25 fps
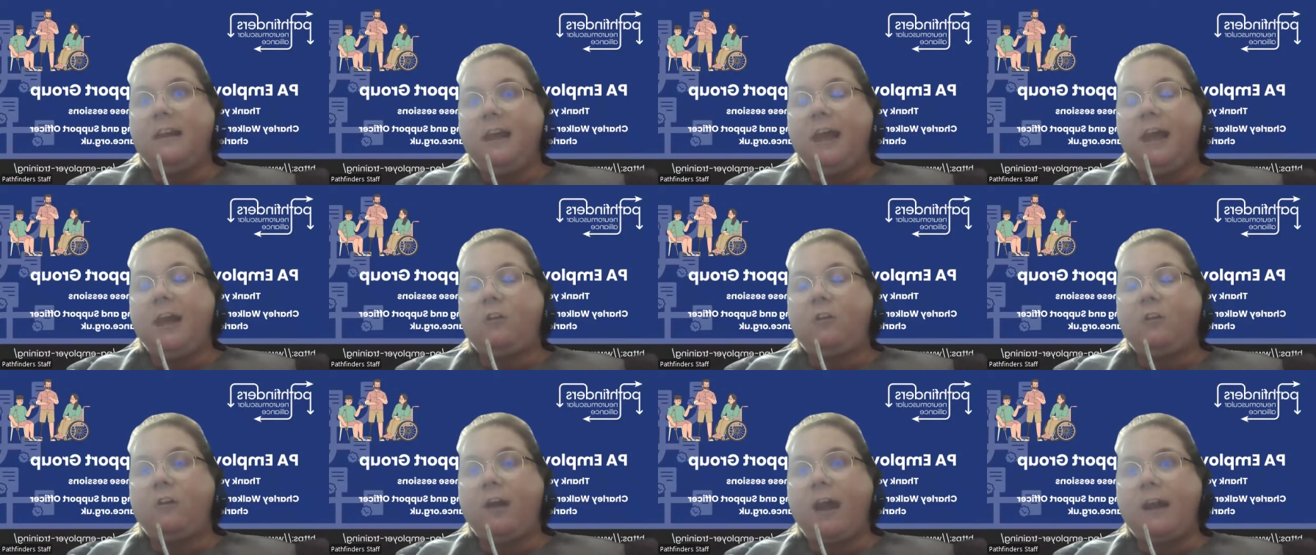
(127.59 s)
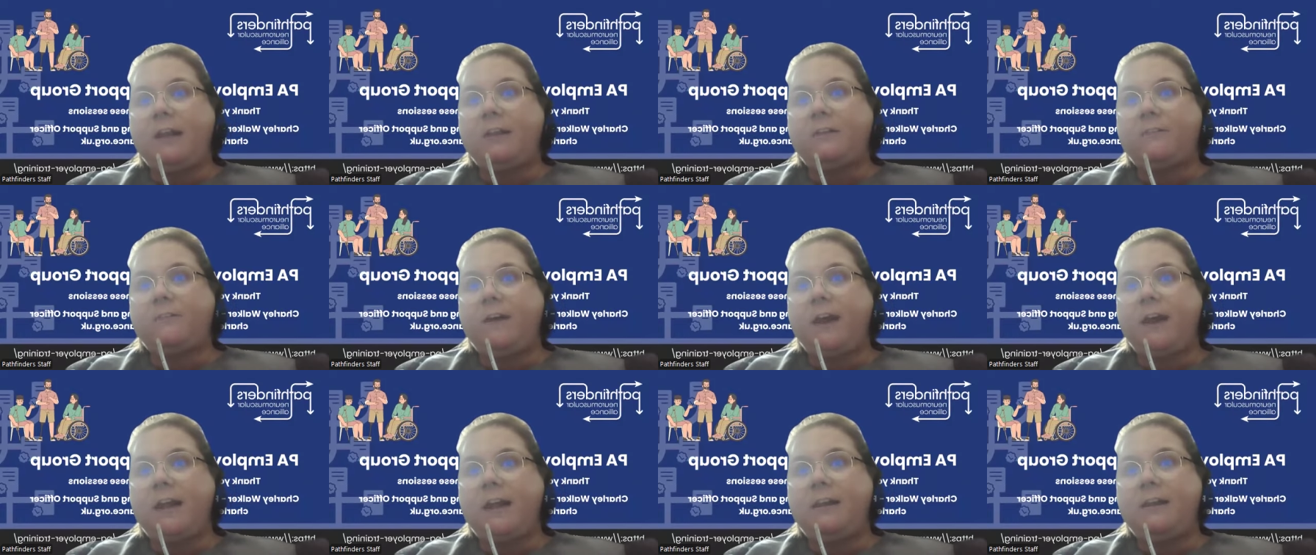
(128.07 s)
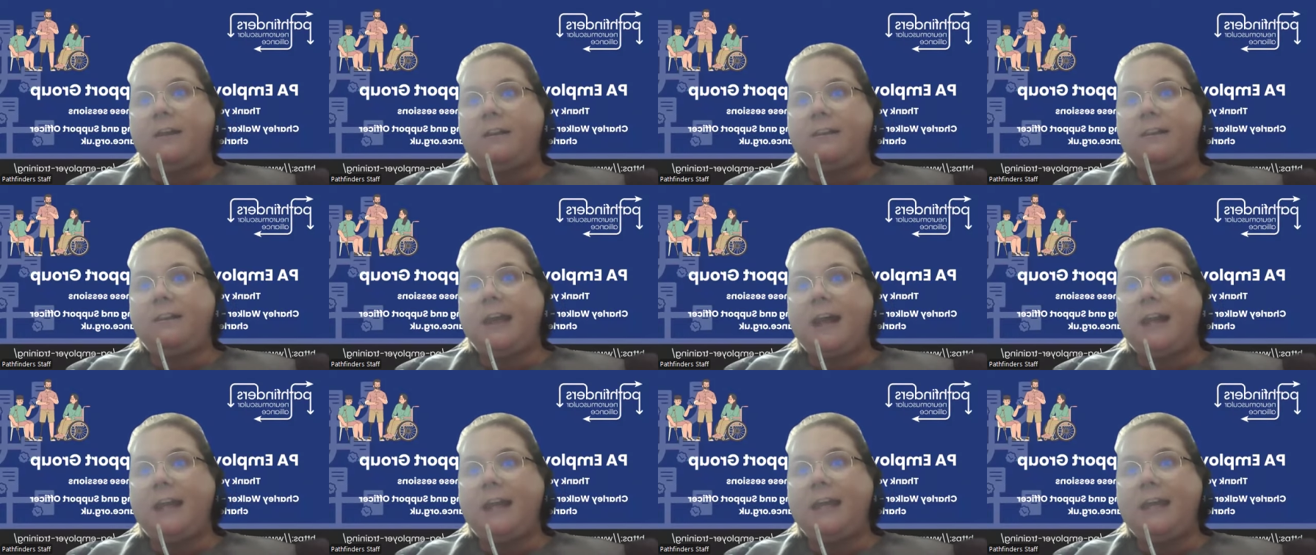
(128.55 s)
it creates
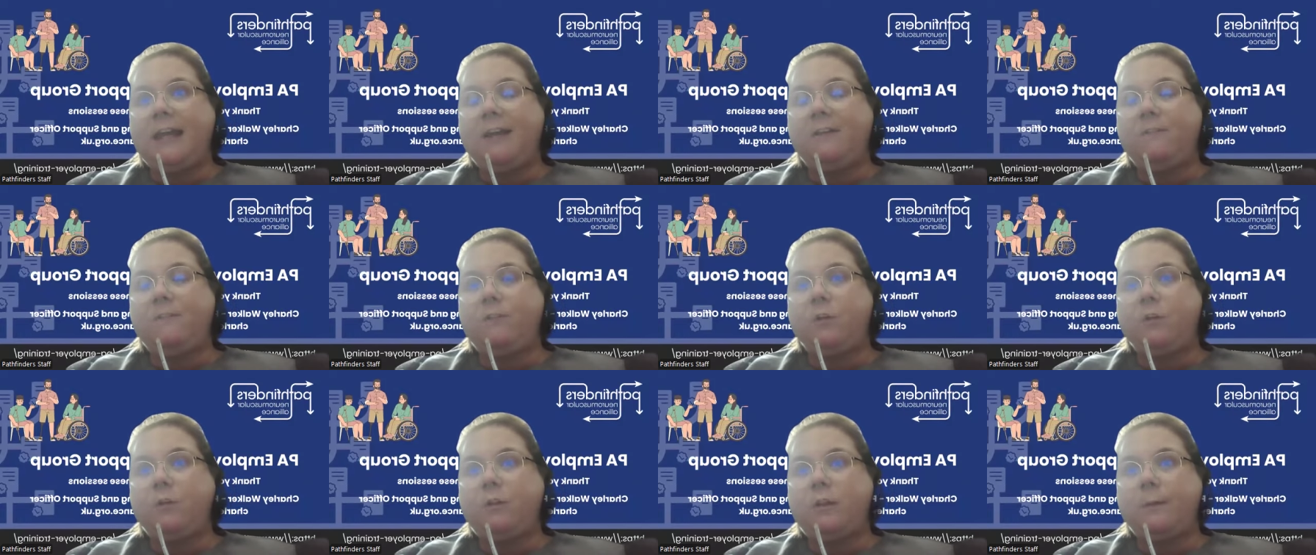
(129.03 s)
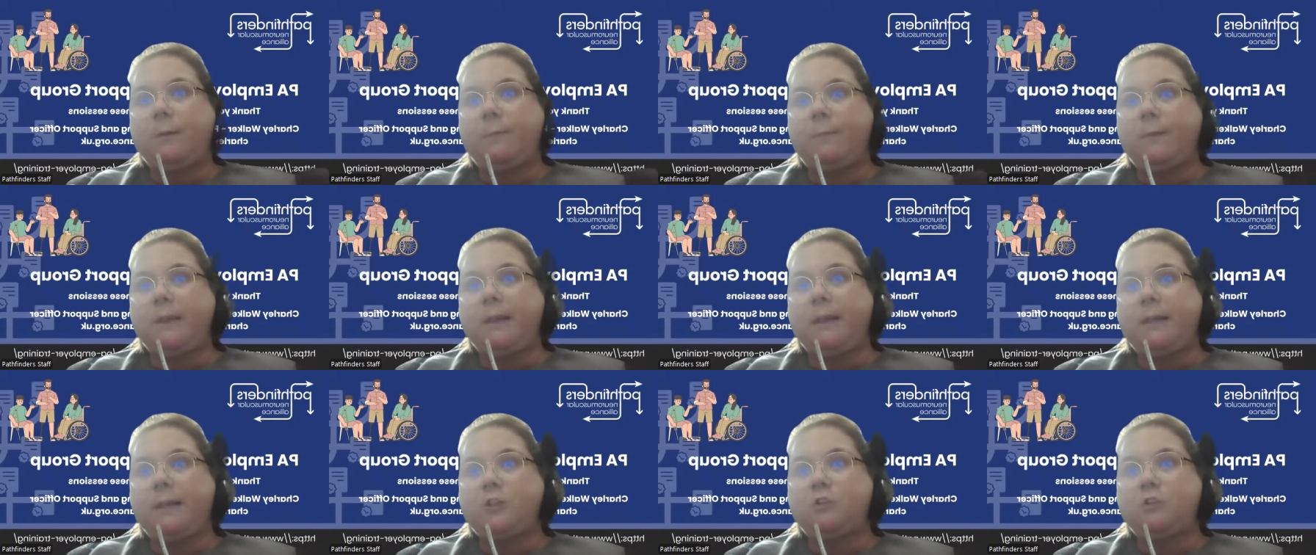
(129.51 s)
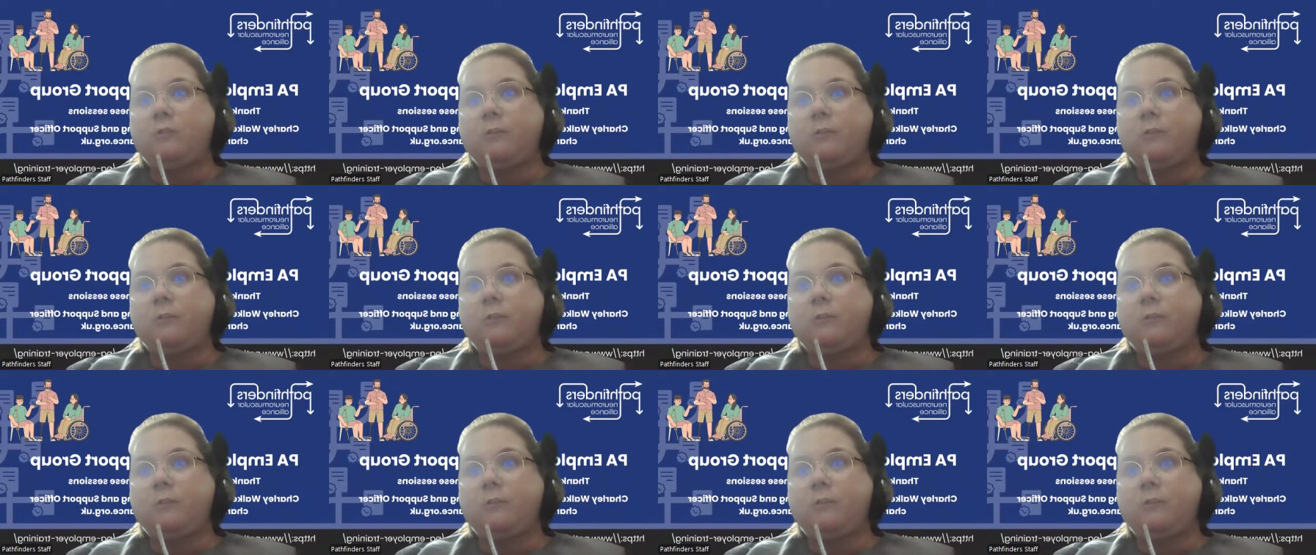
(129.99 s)
fairness, and it gives you something